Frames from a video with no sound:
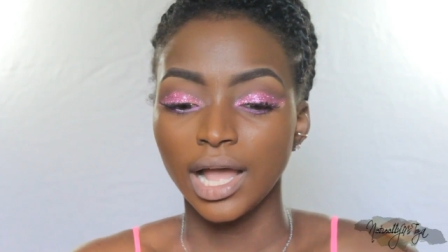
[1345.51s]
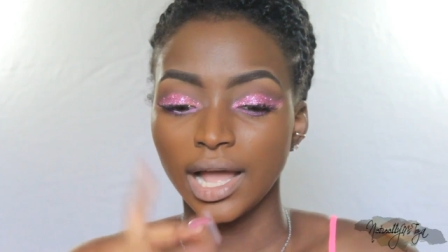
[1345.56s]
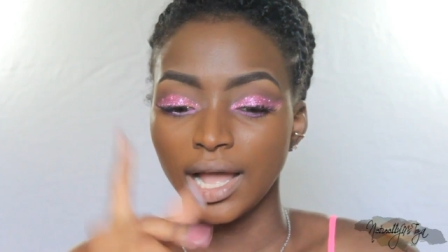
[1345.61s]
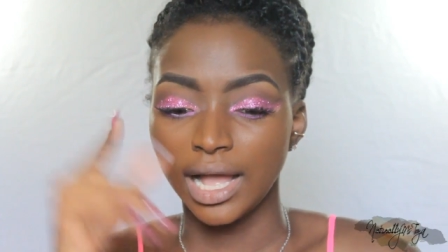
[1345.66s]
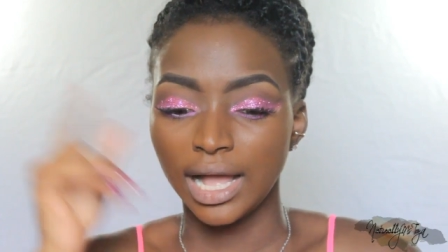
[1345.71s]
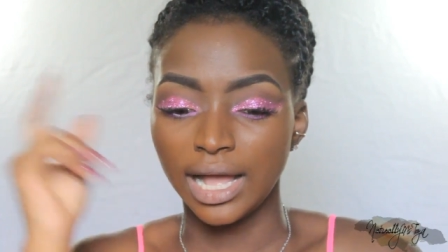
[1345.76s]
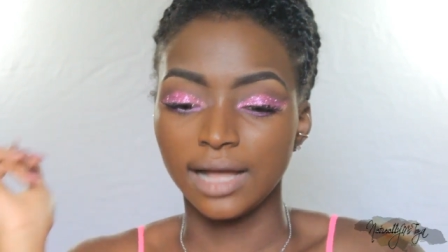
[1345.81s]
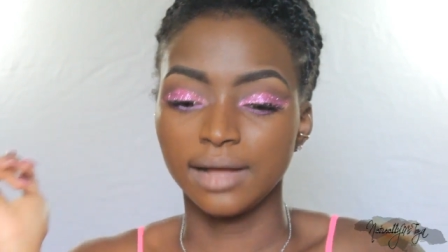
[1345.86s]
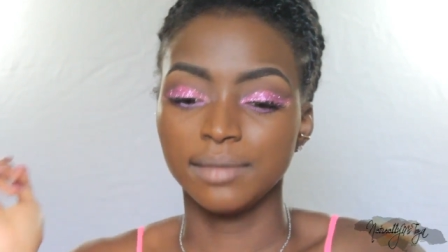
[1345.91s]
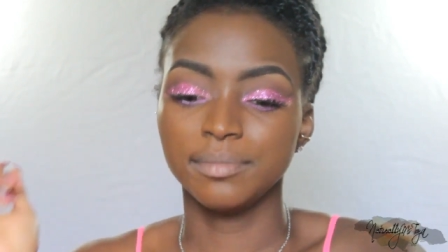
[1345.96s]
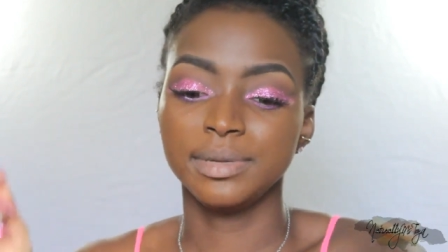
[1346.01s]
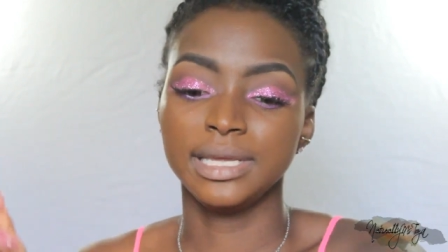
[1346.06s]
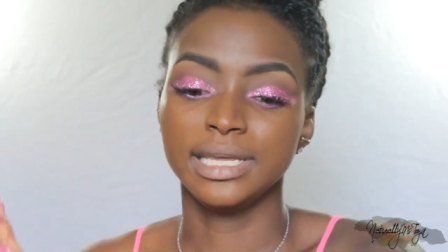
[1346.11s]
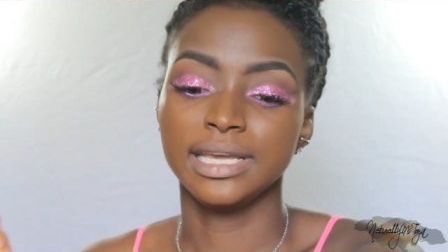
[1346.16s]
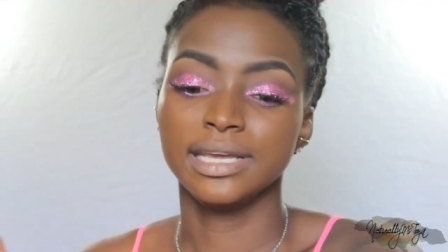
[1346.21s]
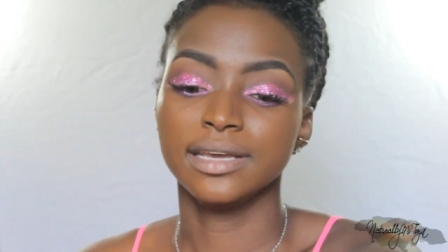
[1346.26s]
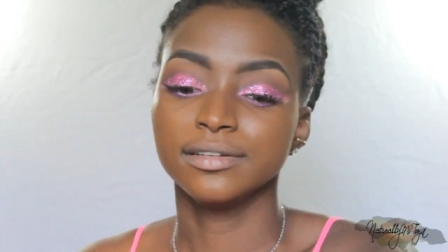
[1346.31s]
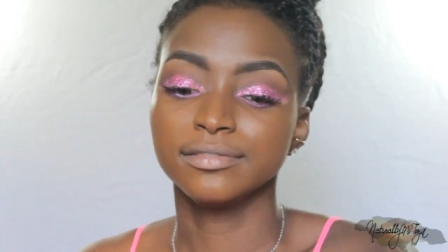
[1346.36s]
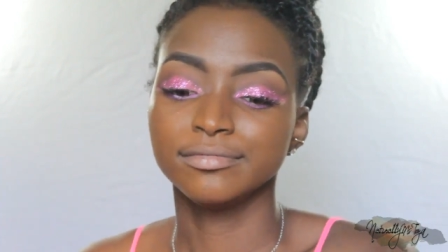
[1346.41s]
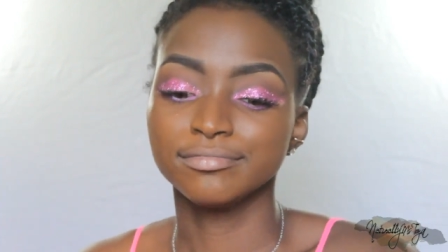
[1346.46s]
I'll
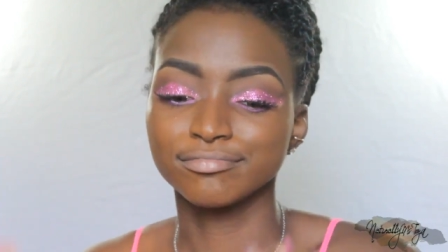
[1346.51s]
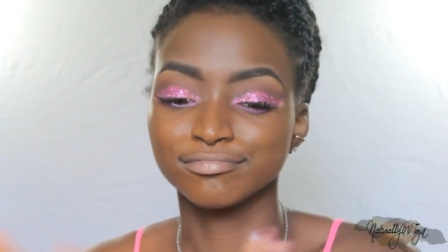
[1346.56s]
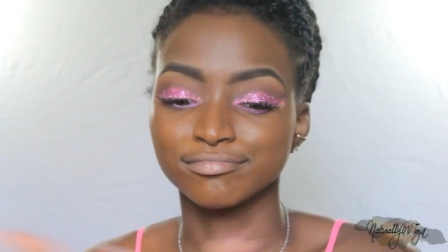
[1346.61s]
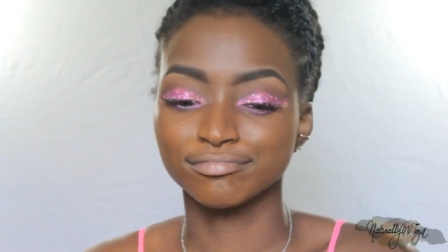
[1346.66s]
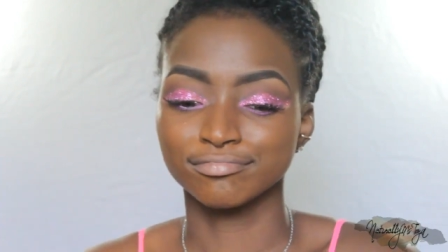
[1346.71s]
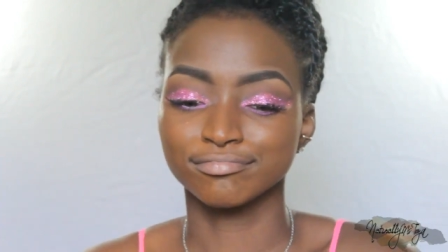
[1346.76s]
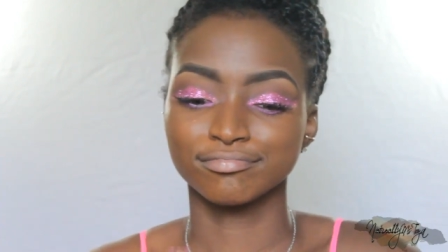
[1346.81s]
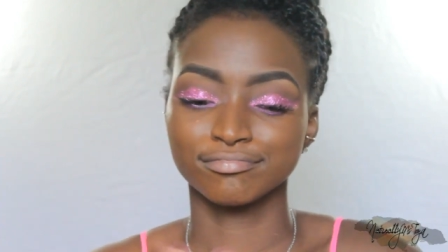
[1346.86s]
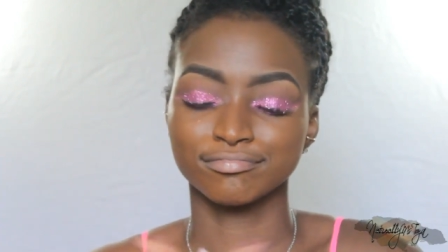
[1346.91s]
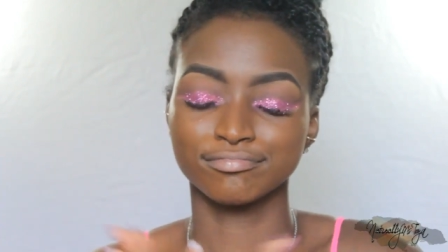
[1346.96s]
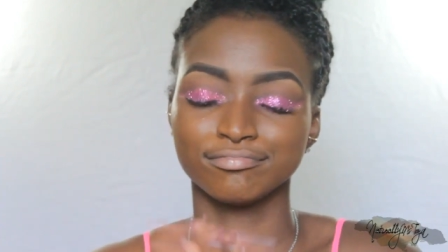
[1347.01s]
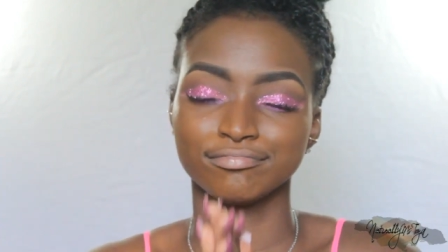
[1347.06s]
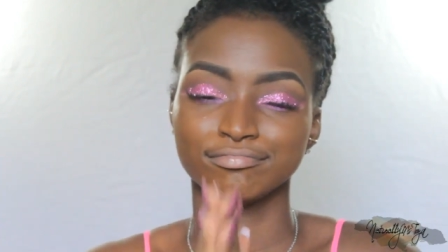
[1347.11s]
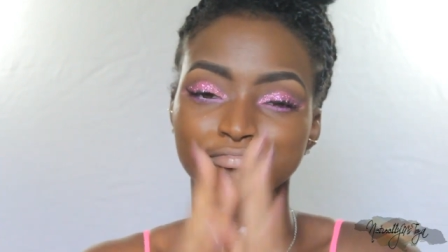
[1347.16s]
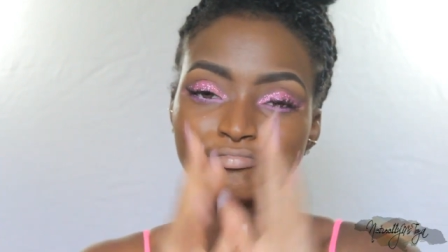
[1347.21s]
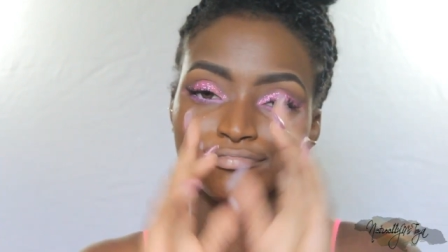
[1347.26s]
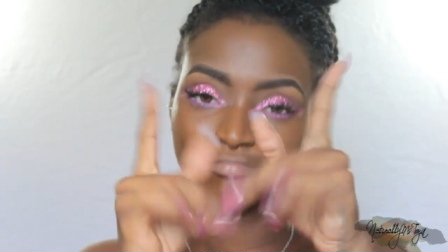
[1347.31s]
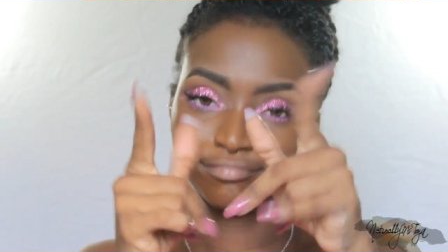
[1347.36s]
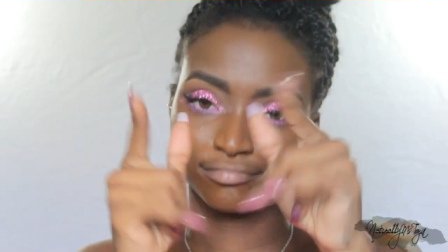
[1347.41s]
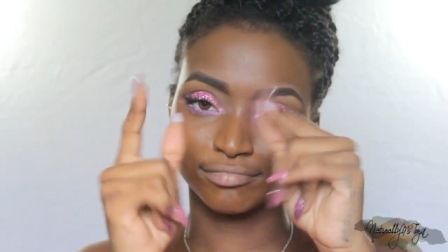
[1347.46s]

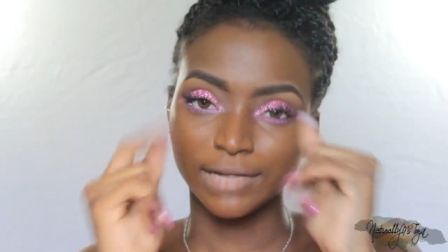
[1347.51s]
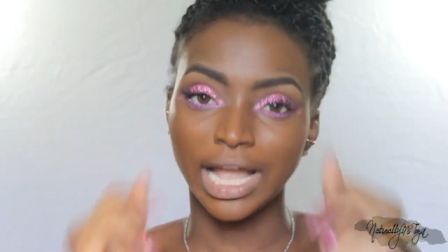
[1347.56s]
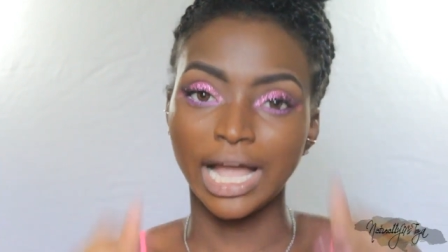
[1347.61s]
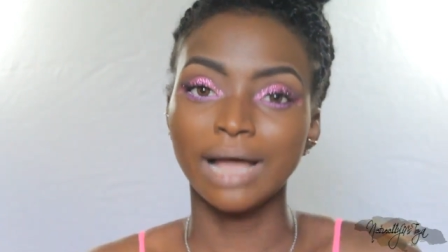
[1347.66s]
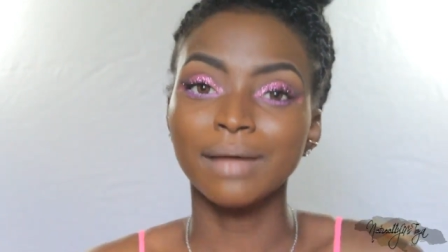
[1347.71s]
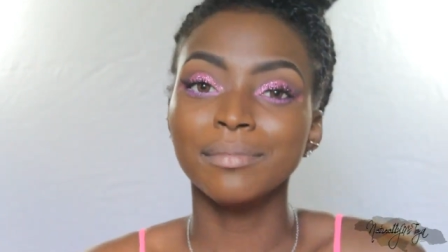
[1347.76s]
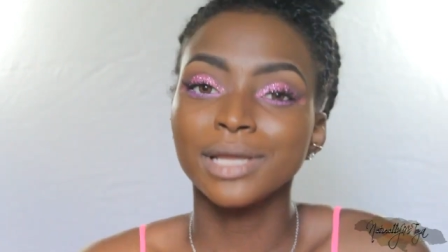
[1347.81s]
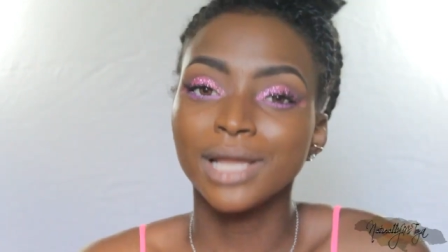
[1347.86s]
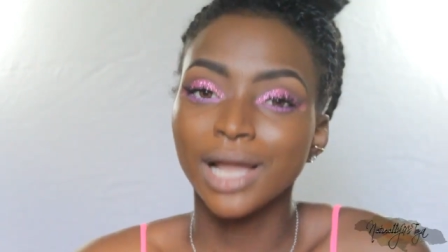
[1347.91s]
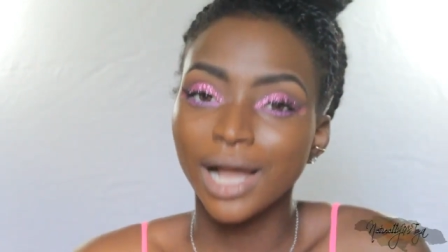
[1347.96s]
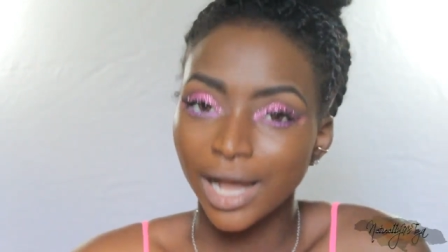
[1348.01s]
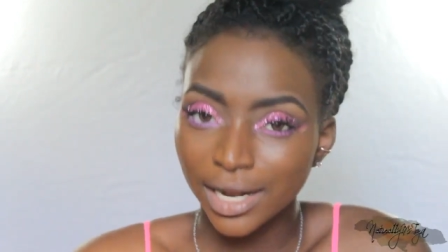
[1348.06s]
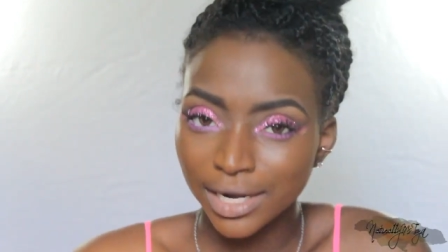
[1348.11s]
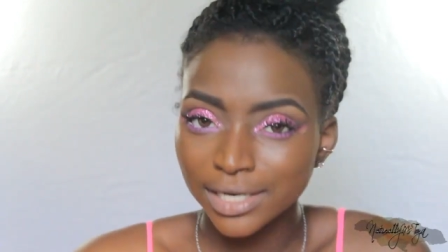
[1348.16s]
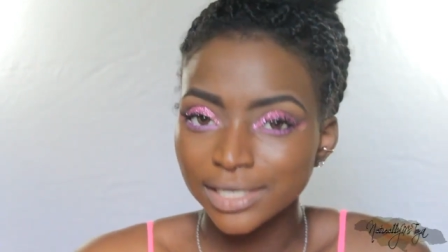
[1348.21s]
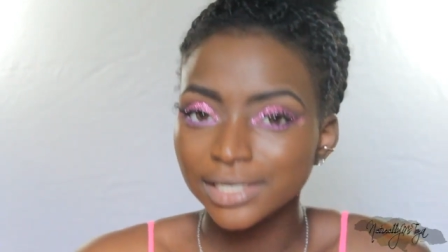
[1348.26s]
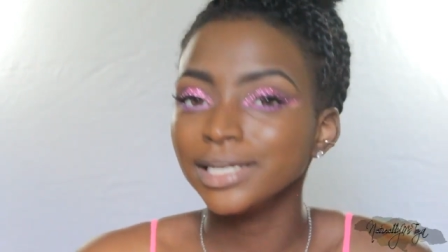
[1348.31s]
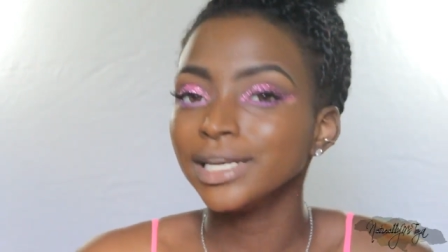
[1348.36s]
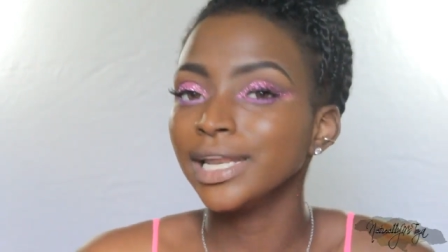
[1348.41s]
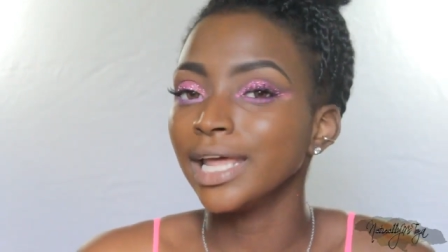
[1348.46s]
be
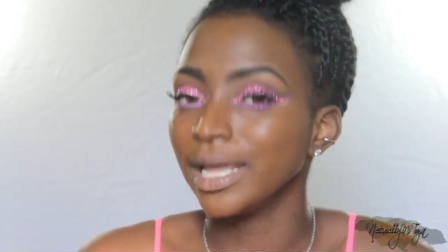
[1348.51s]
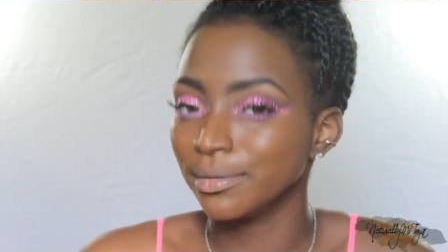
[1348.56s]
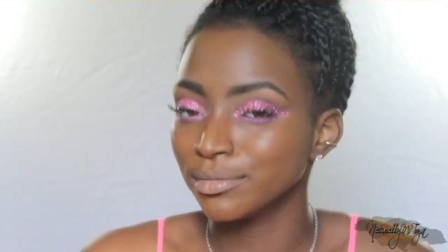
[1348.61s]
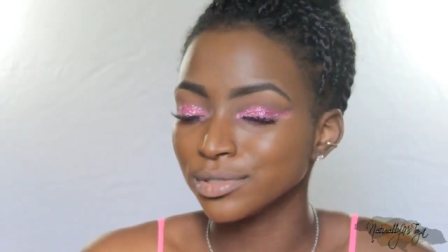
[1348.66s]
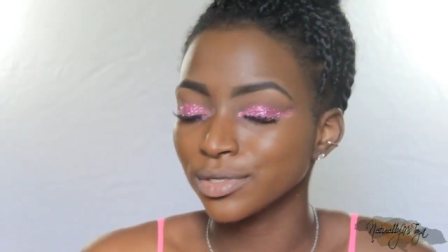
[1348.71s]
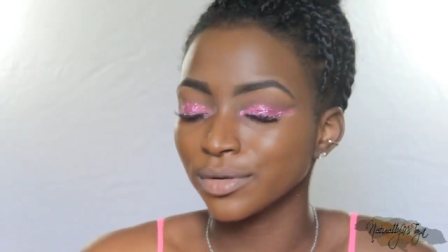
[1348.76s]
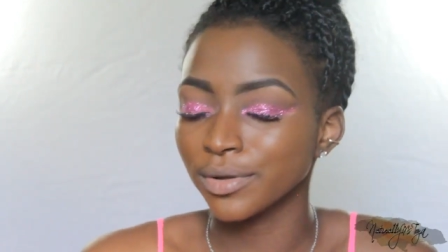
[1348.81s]
calling the names,